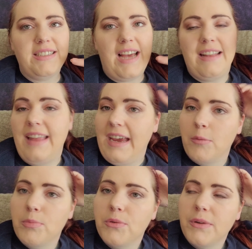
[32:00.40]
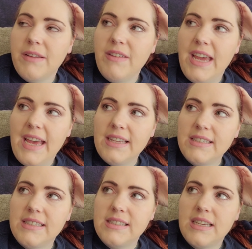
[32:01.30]
has had like
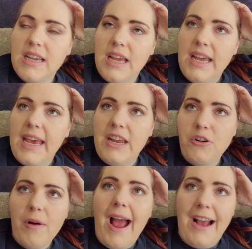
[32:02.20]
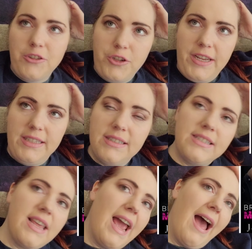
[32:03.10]
previous
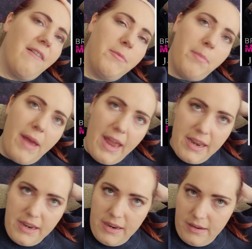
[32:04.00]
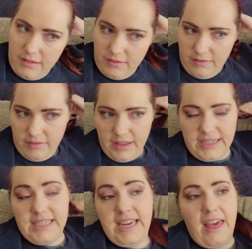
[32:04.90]
interactions. They haven't been
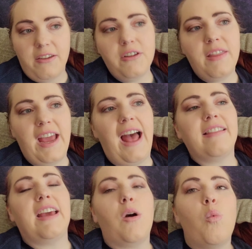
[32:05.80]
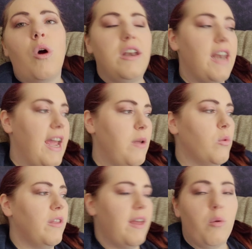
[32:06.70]
like together. They had like a one night
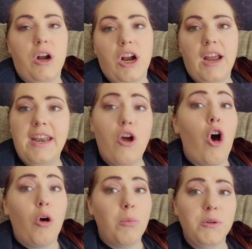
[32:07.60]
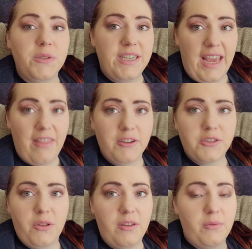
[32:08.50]
where they were and almost together,
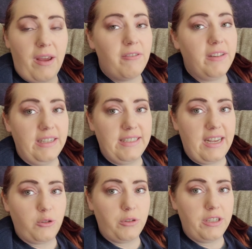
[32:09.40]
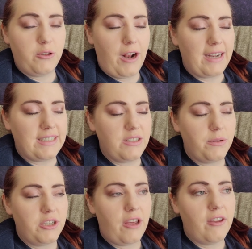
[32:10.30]
so they're definitely sexually attracted
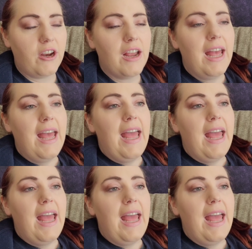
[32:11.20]
to each other.